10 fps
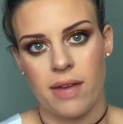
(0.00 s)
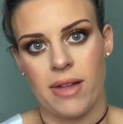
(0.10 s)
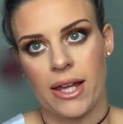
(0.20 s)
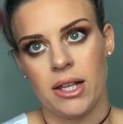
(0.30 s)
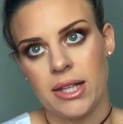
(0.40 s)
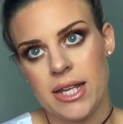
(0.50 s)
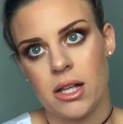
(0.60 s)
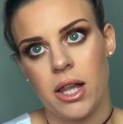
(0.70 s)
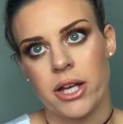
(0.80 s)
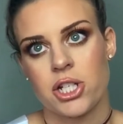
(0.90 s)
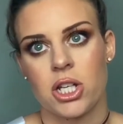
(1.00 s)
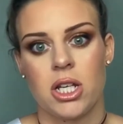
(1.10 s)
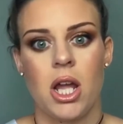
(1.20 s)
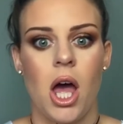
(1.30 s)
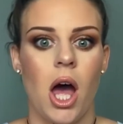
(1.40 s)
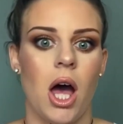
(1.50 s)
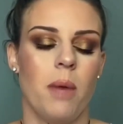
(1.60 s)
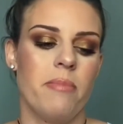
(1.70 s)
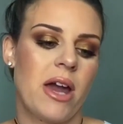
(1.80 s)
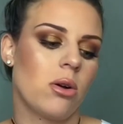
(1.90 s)
They have like an Elite Collection,
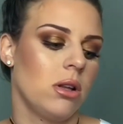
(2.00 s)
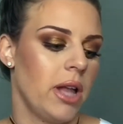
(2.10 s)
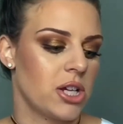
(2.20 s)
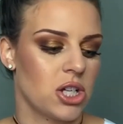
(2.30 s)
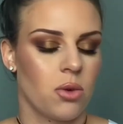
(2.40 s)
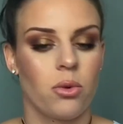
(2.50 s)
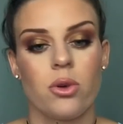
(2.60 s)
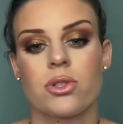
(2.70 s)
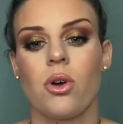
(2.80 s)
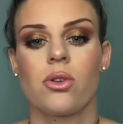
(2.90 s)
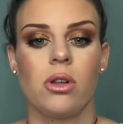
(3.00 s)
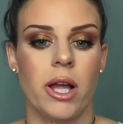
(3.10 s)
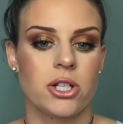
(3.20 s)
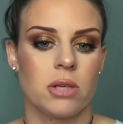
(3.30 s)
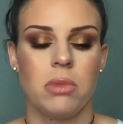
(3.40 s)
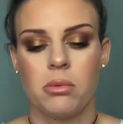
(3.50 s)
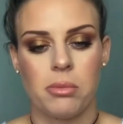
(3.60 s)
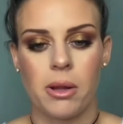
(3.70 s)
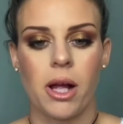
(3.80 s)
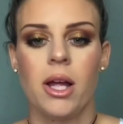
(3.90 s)
a Metal Collection, a Rose Gold Collection, blah, blah,
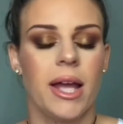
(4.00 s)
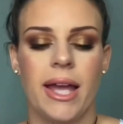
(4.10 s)
blah.